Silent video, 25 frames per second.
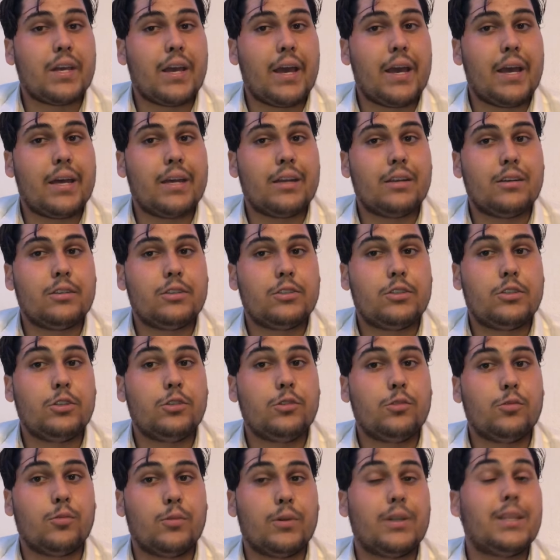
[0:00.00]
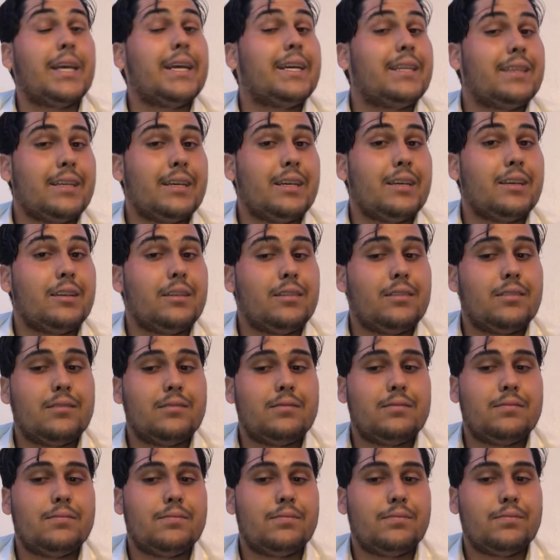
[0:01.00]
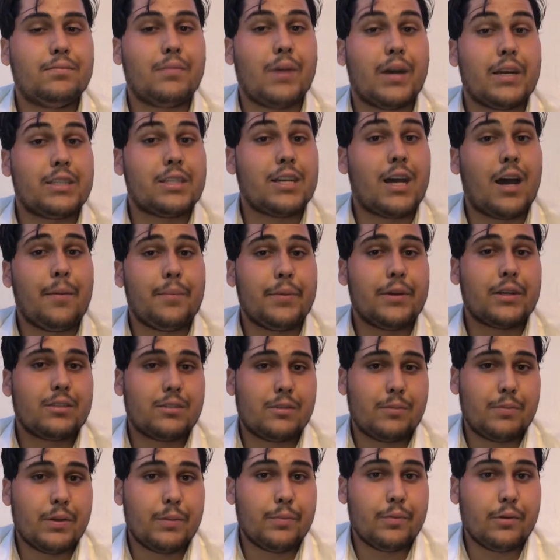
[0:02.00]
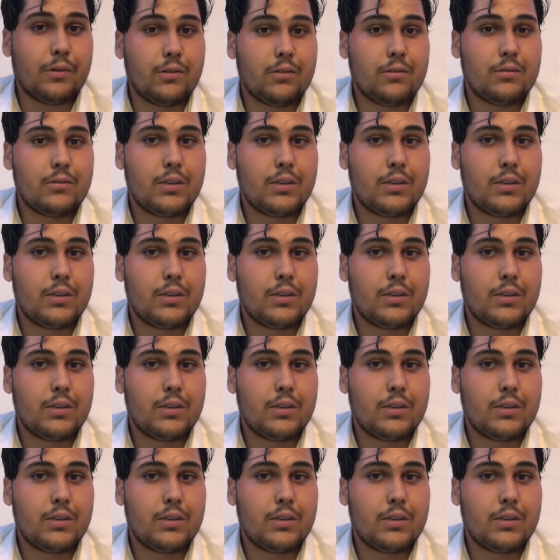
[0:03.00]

and to relate my topic to people.